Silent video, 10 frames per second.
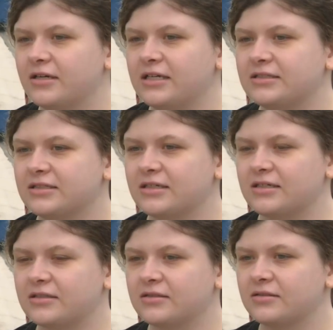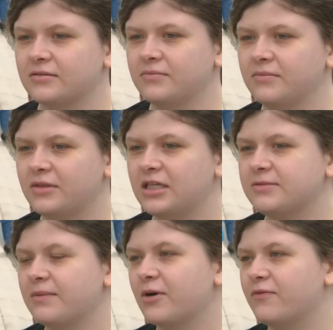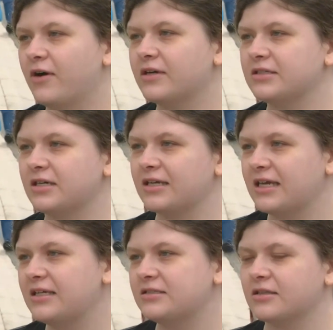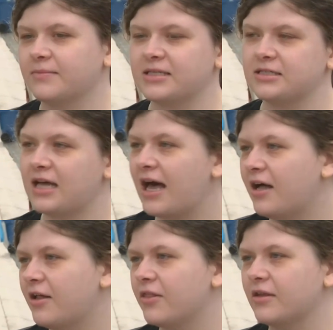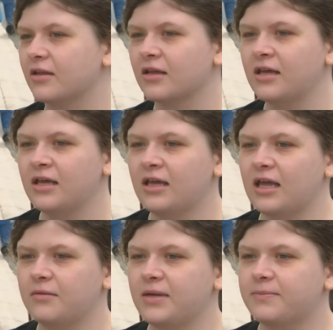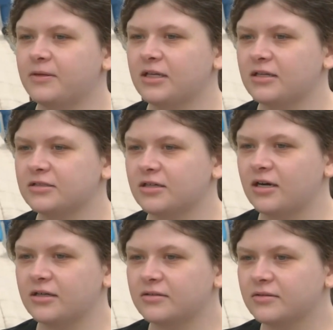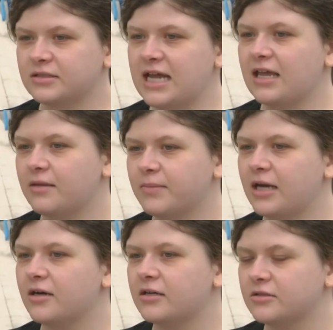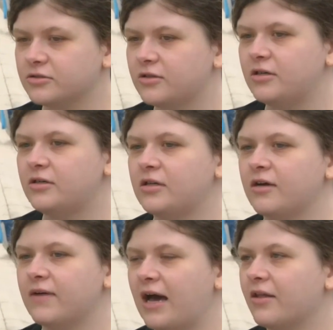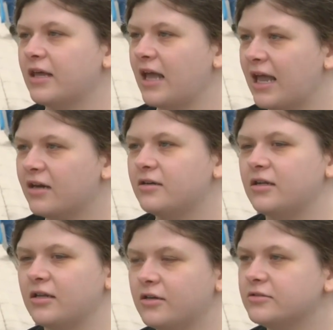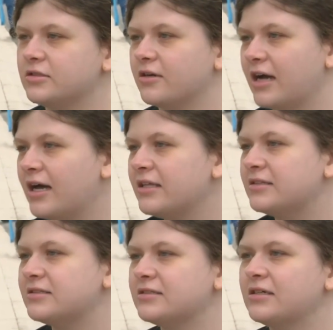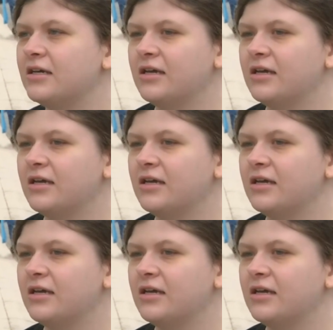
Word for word: needs to needs to be more focus on kids and the mental health and and people need to start taking better control of how they handle and use their guns.